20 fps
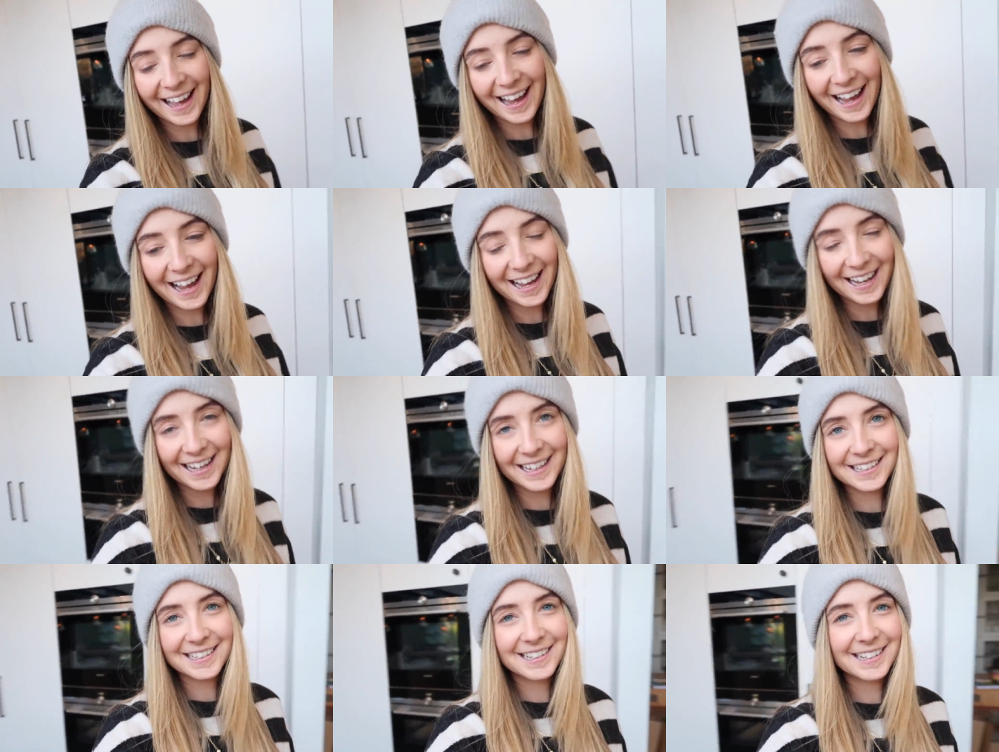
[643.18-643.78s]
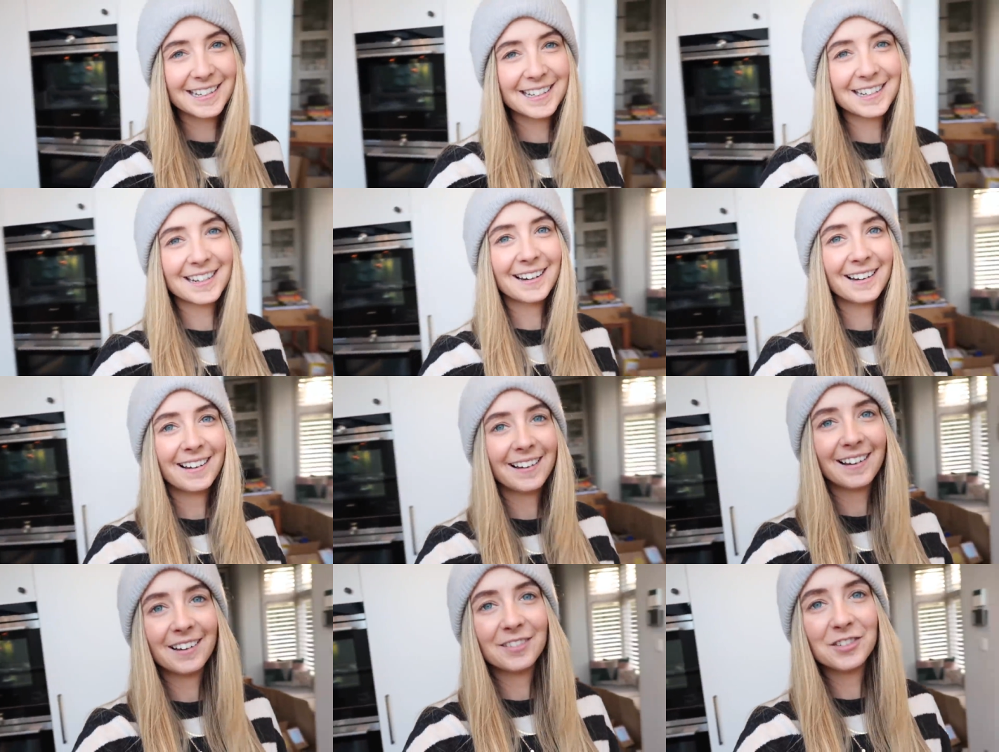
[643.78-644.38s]
and
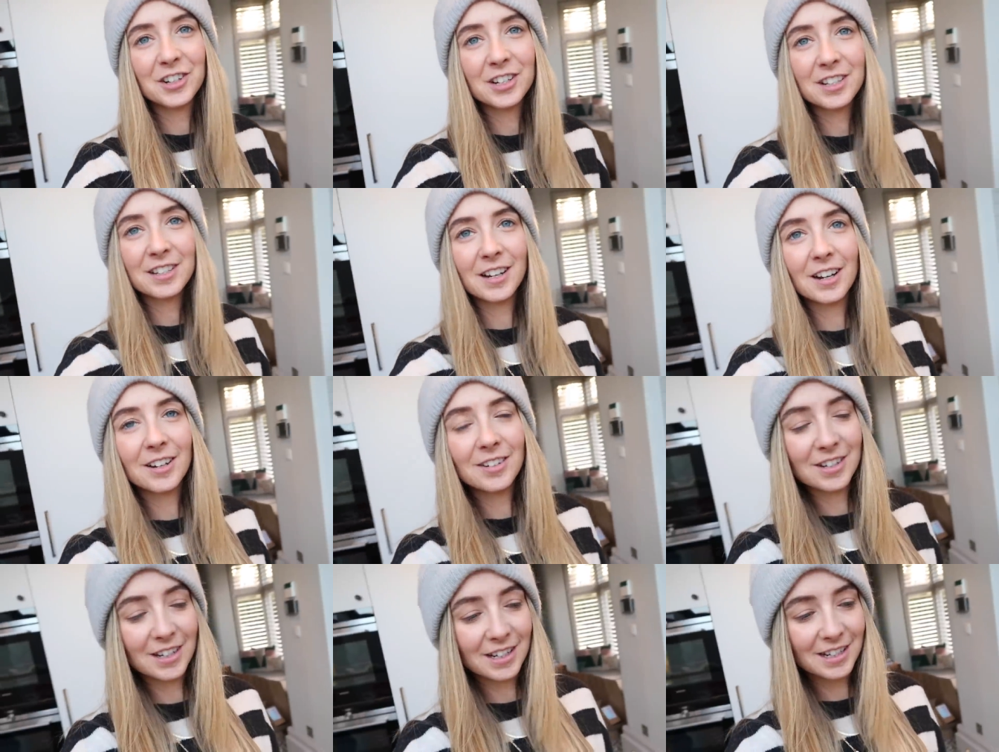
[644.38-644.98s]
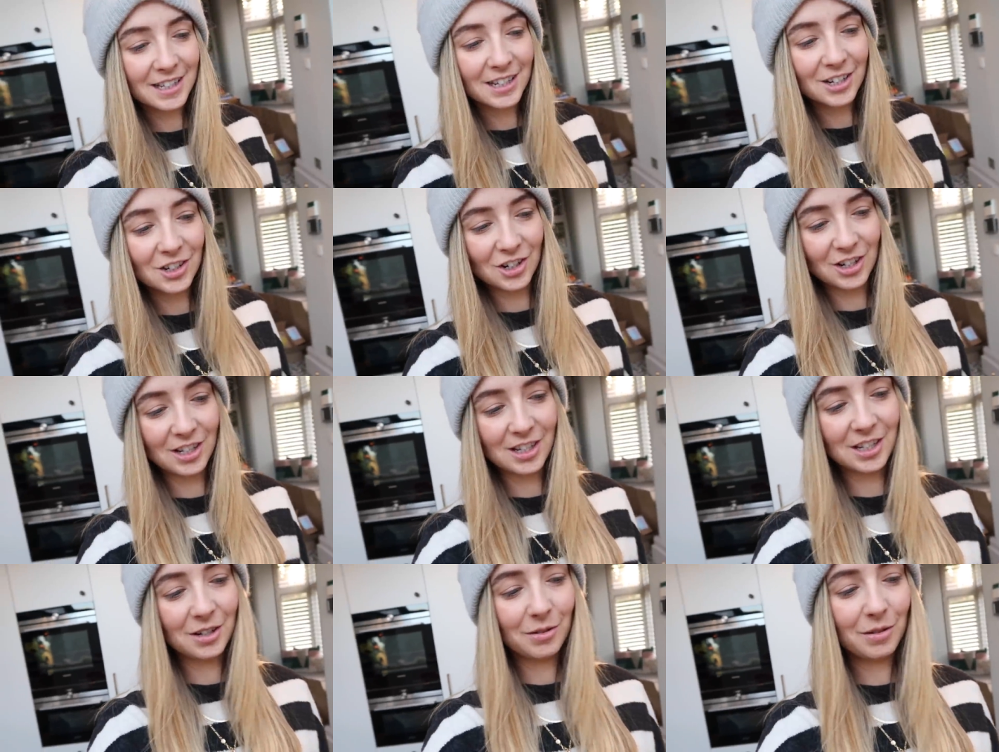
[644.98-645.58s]
I've just noticed that
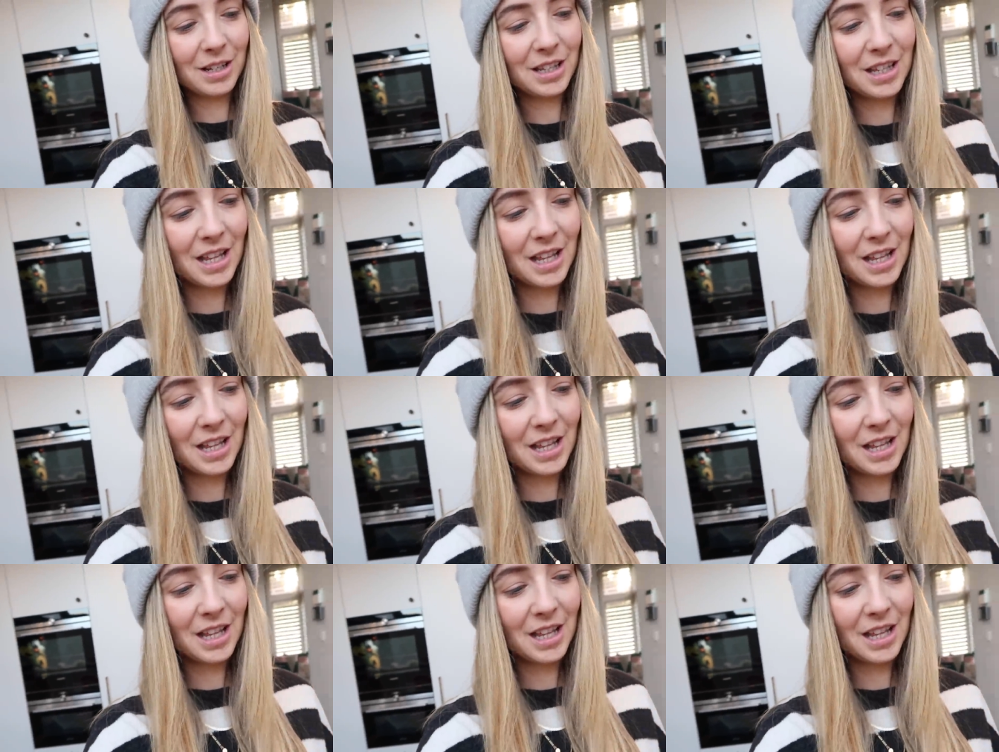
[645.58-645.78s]
she's doing